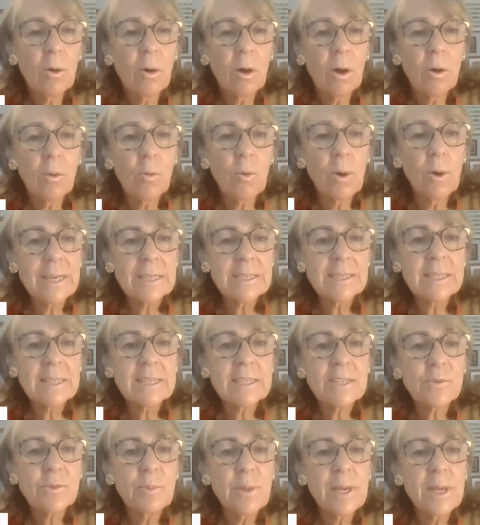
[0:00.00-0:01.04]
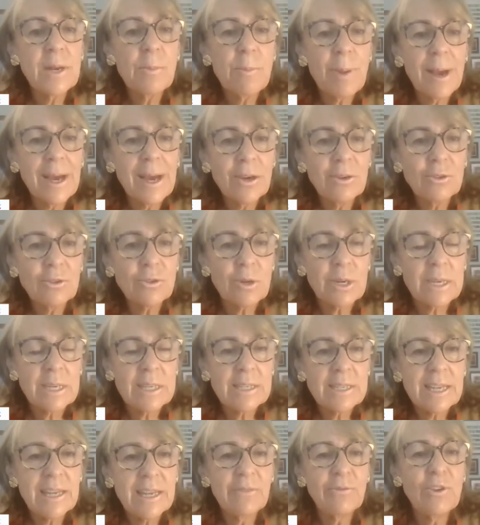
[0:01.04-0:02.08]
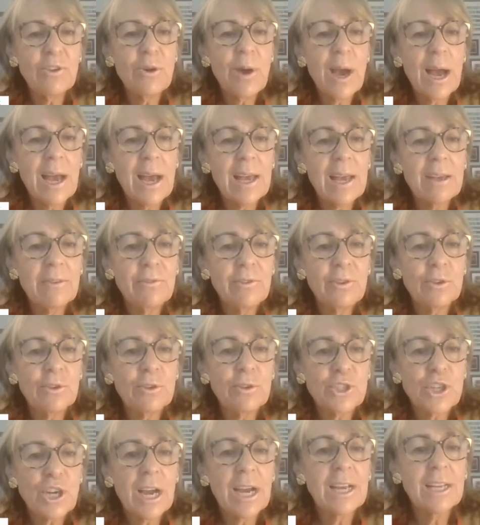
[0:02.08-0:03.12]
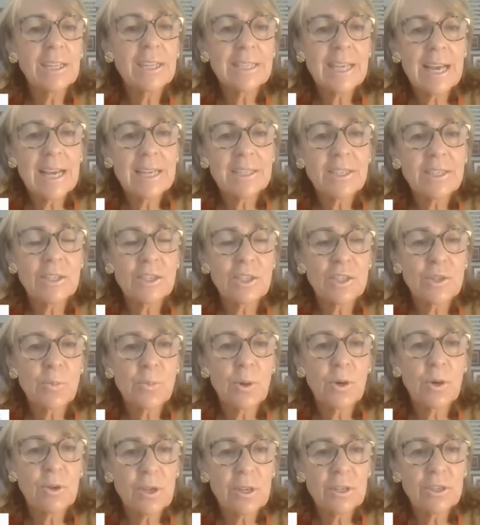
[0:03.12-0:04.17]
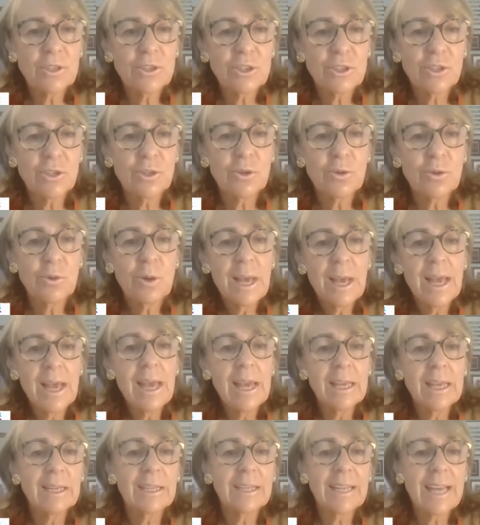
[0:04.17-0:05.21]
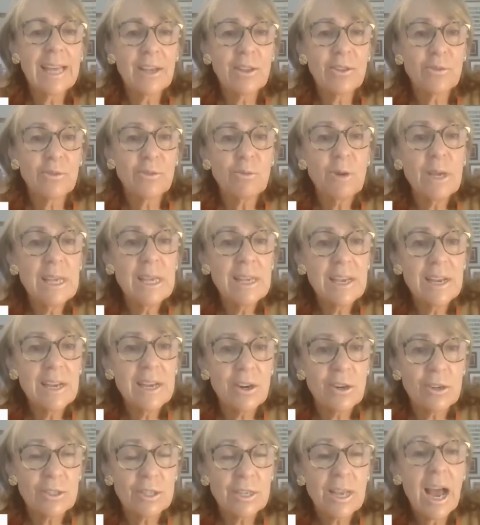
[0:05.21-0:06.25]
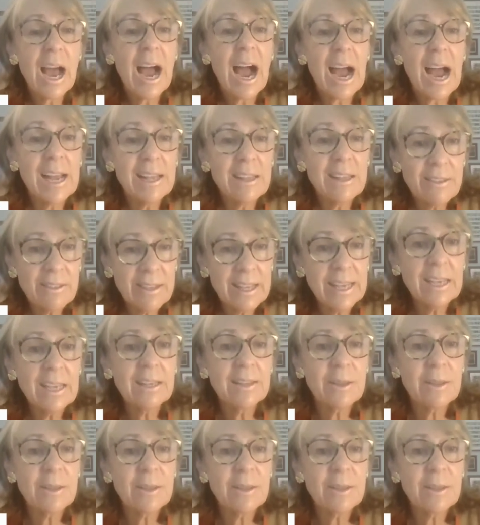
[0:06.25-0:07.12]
what does this mean, boundaries? If your child hasn't spoken to you in like 3 years, I think the